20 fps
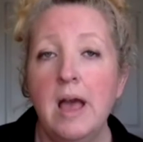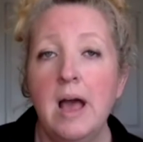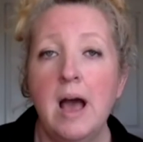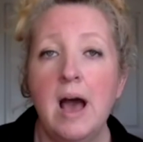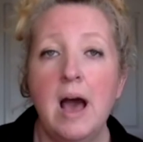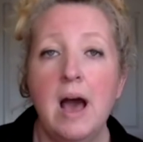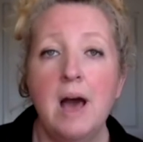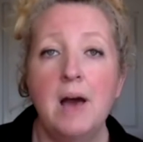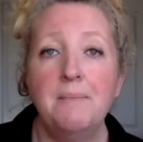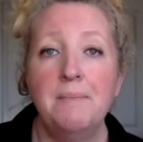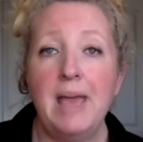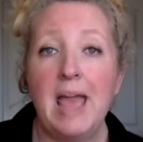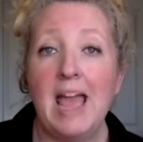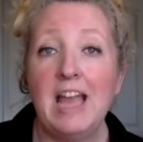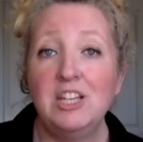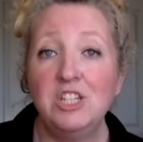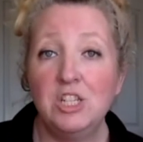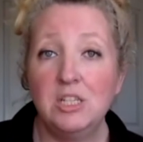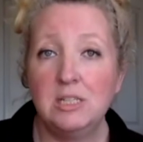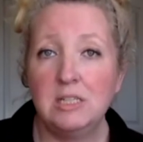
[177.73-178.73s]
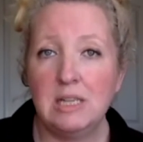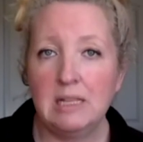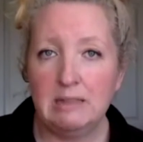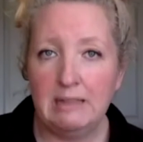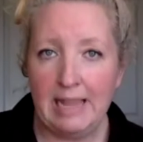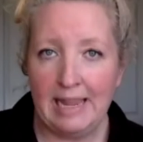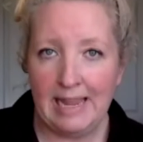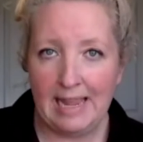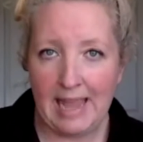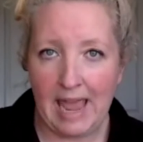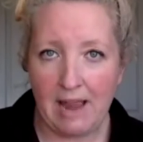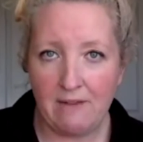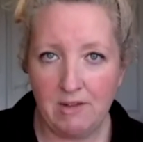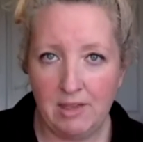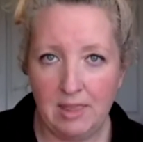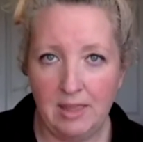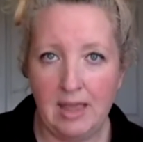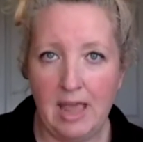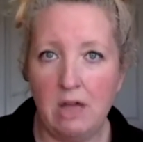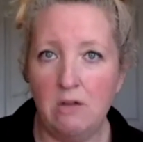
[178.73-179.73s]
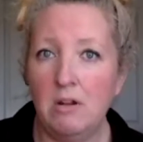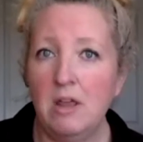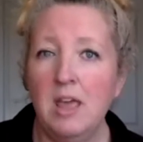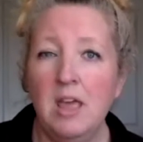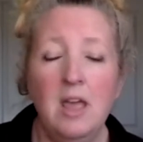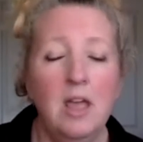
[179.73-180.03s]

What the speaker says: And just laying everything out.